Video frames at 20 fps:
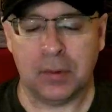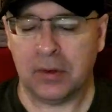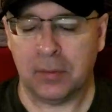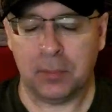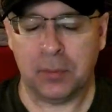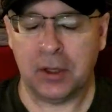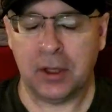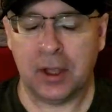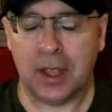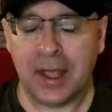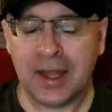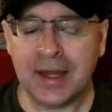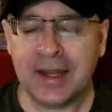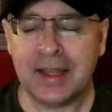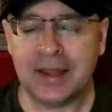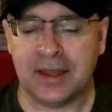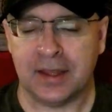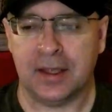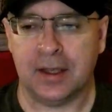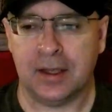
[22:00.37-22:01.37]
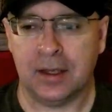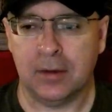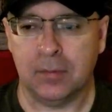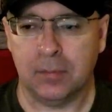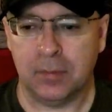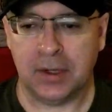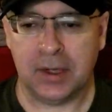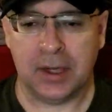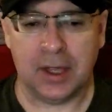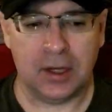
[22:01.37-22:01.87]
anything being
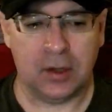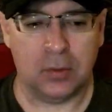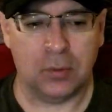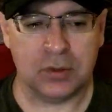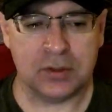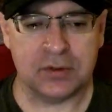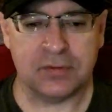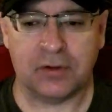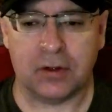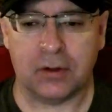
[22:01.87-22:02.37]
anyone's fault.